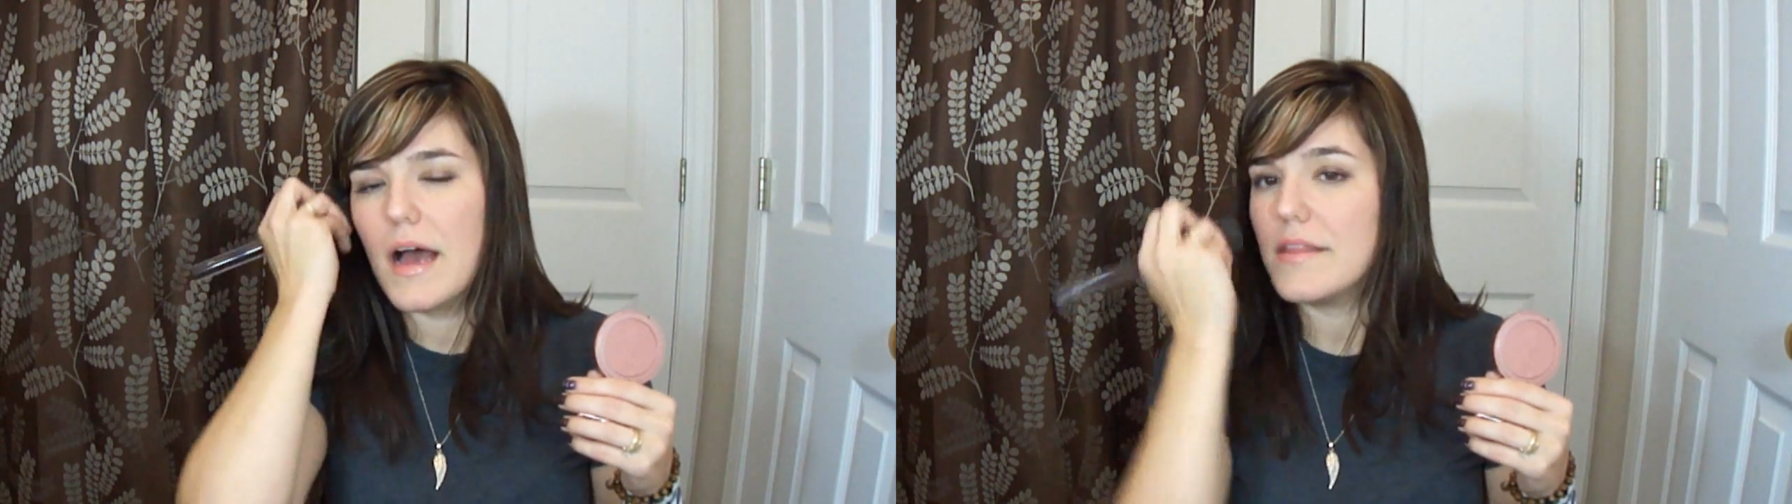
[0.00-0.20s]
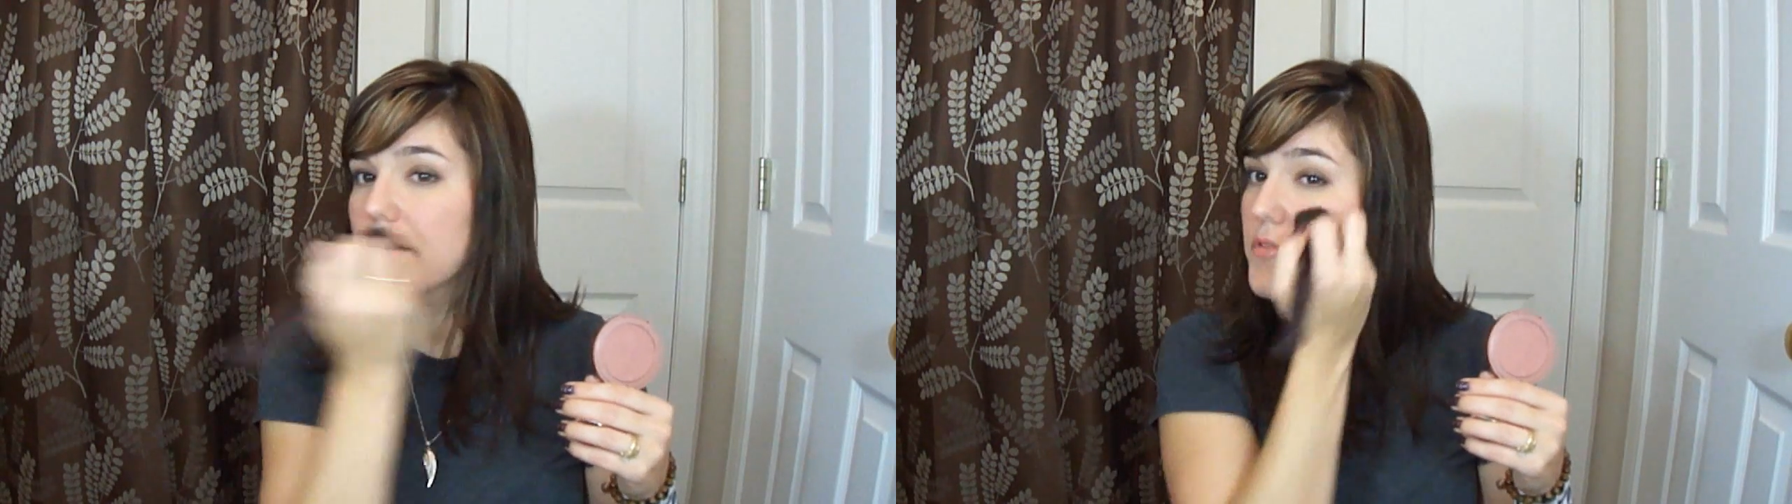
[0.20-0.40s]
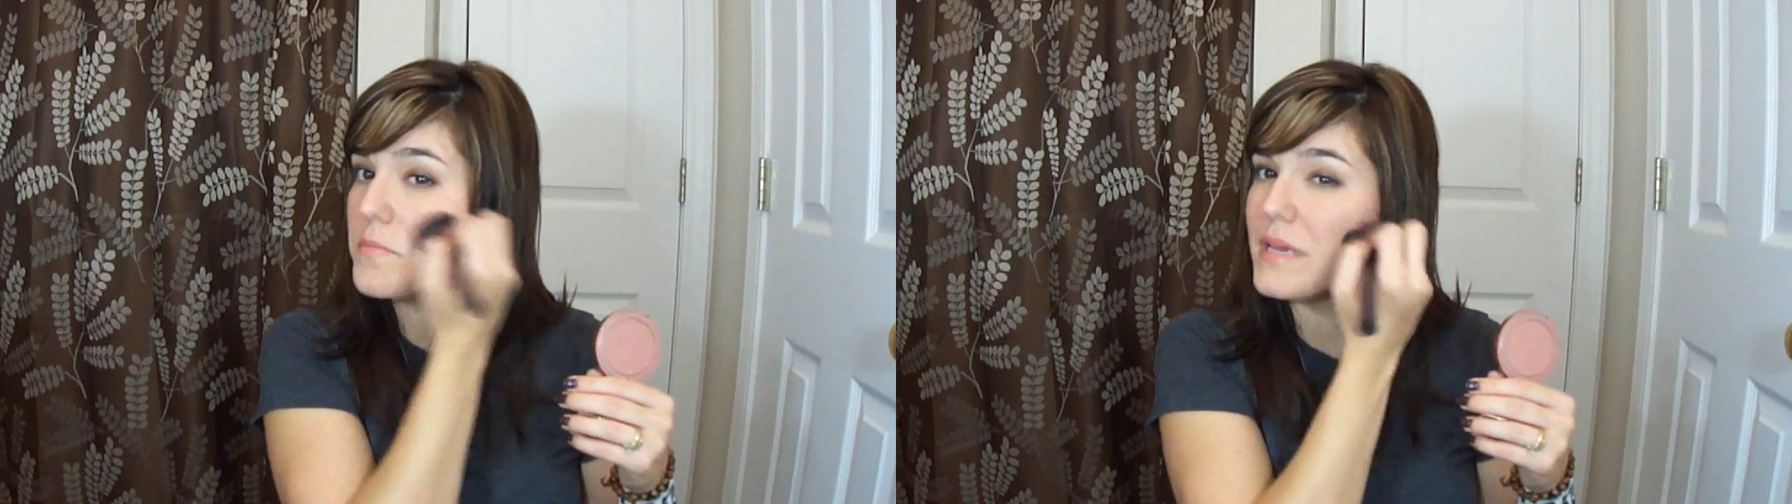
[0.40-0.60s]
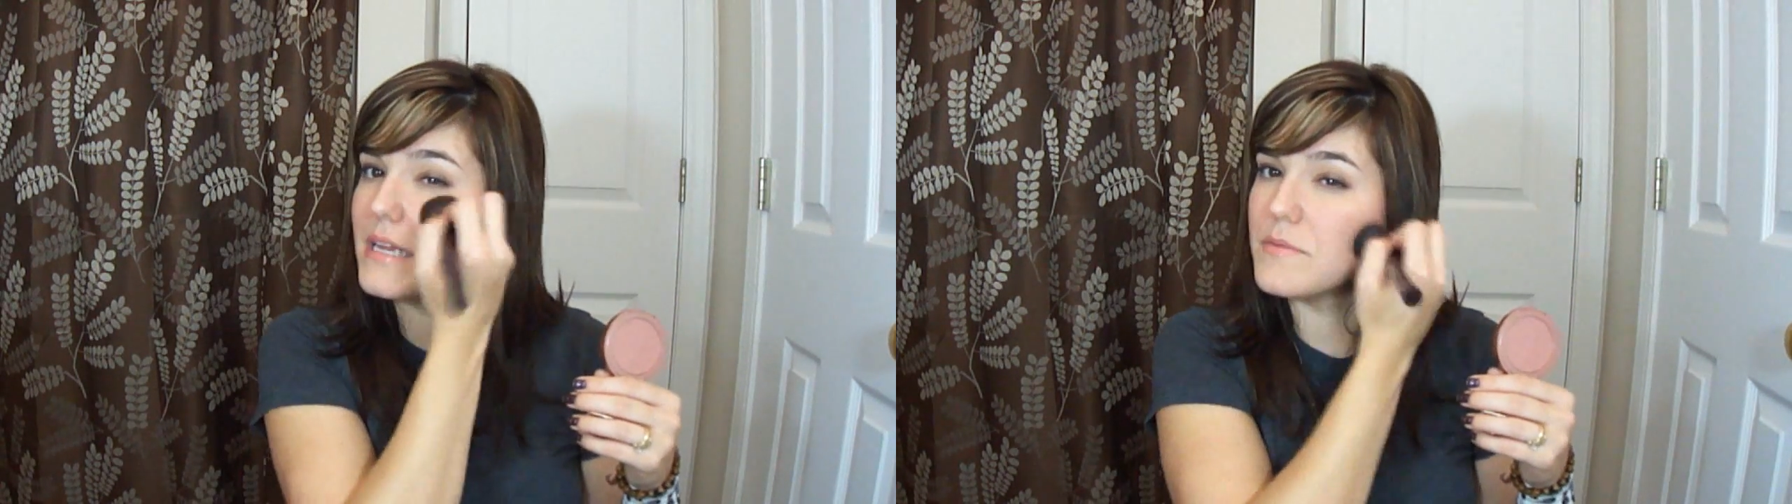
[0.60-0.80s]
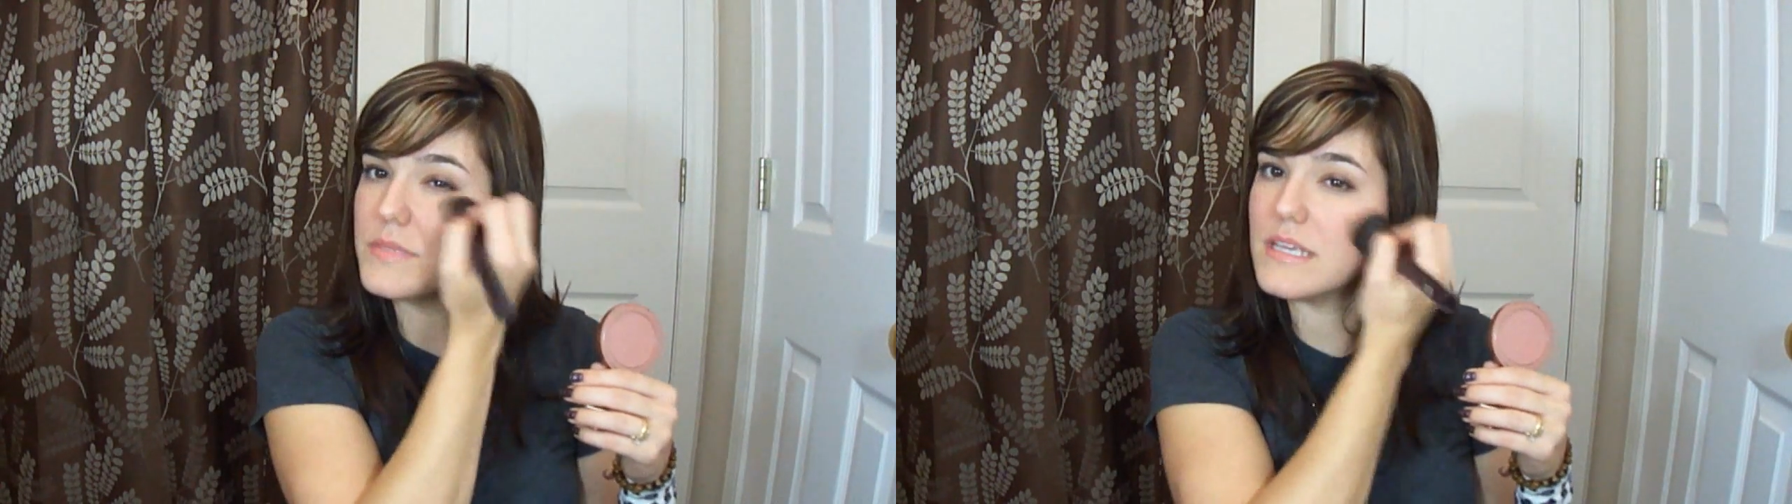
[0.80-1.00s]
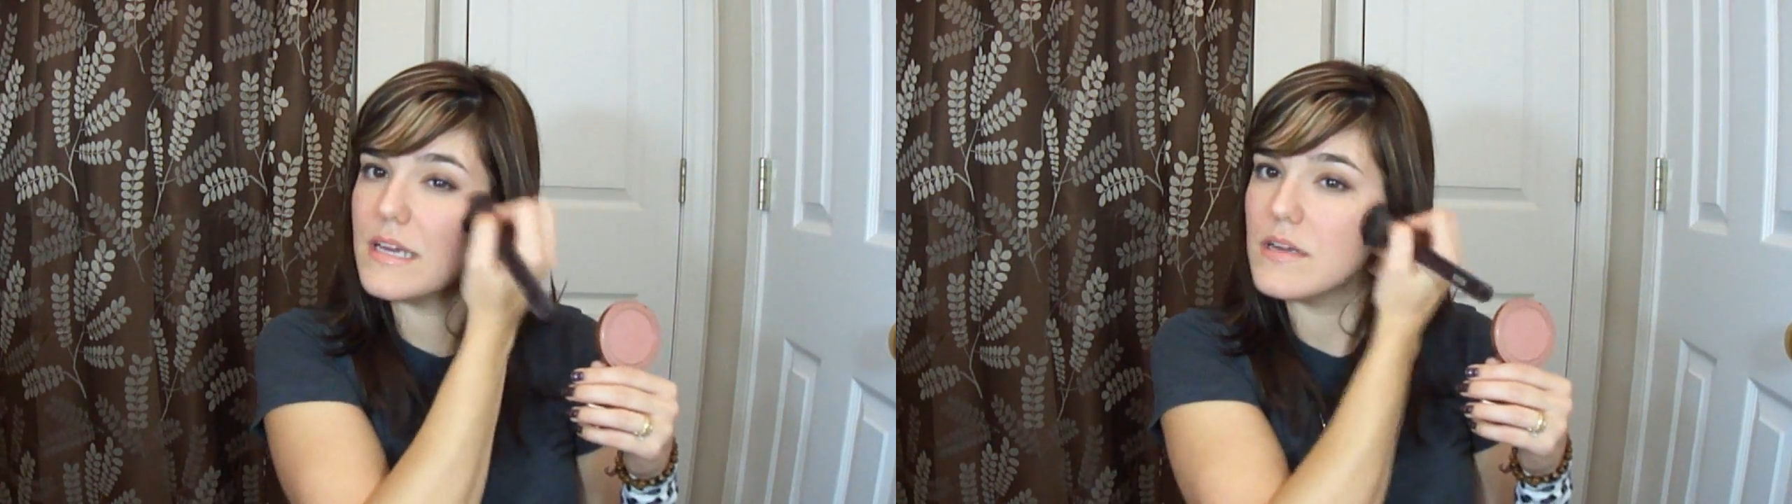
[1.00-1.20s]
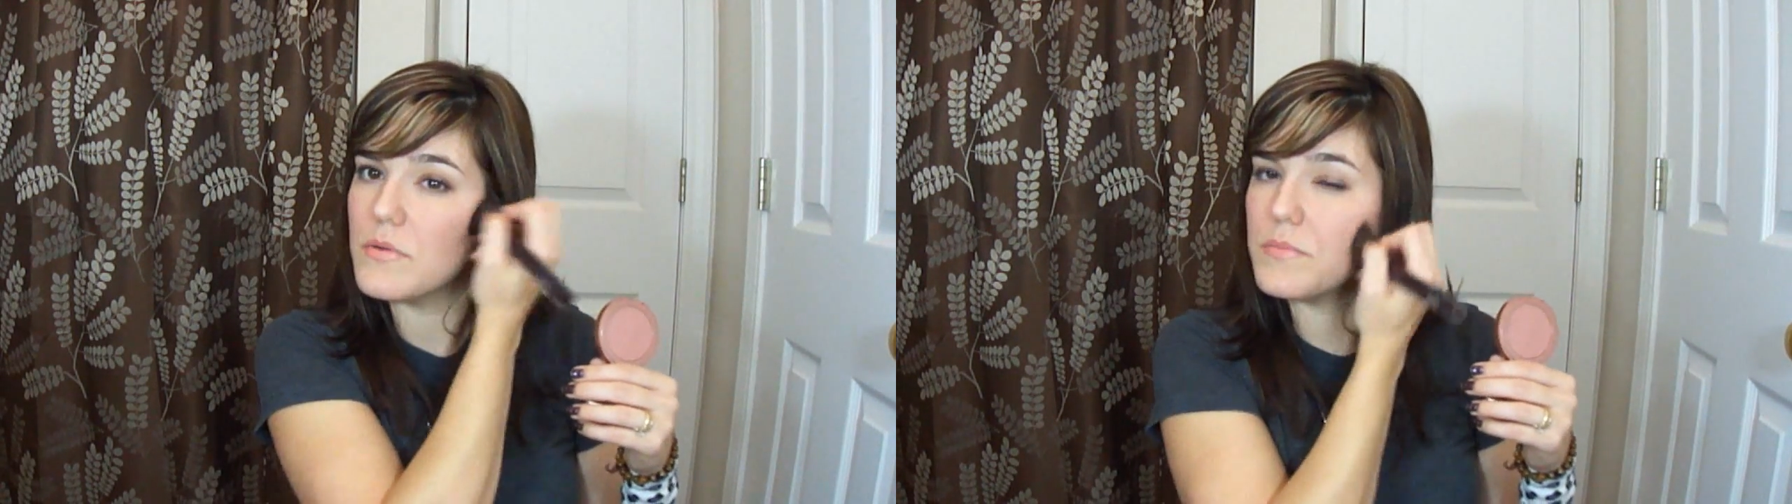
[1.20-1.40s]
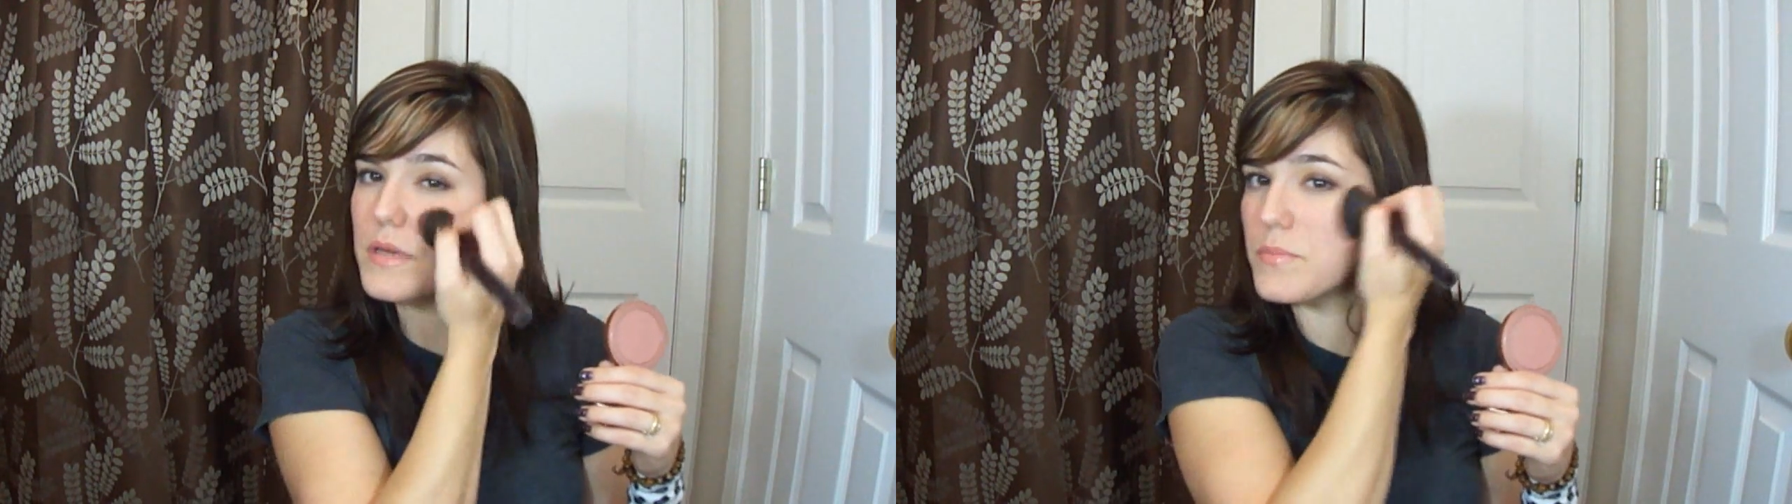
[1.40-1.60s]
I think for medium skin it would be